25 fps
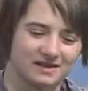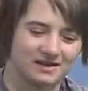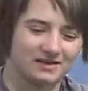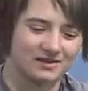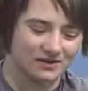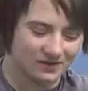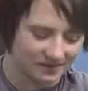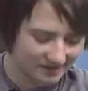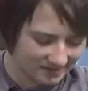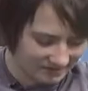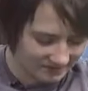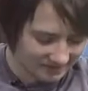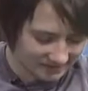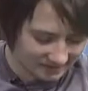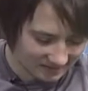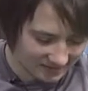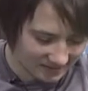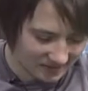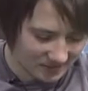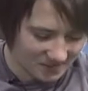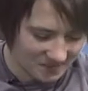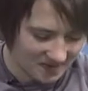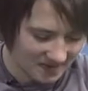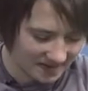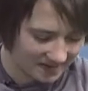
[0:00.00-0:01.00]
You know,
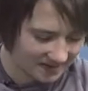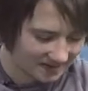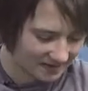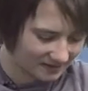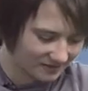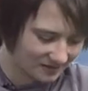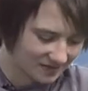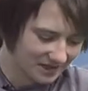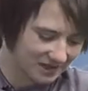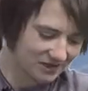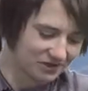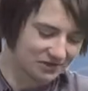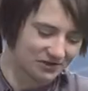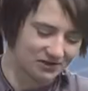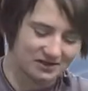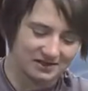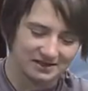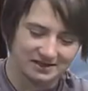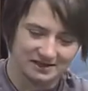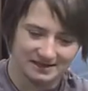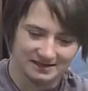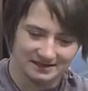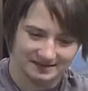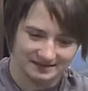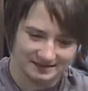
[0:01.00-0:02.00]
competitive
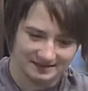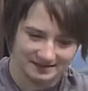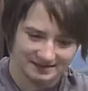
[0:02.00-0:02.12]
nature,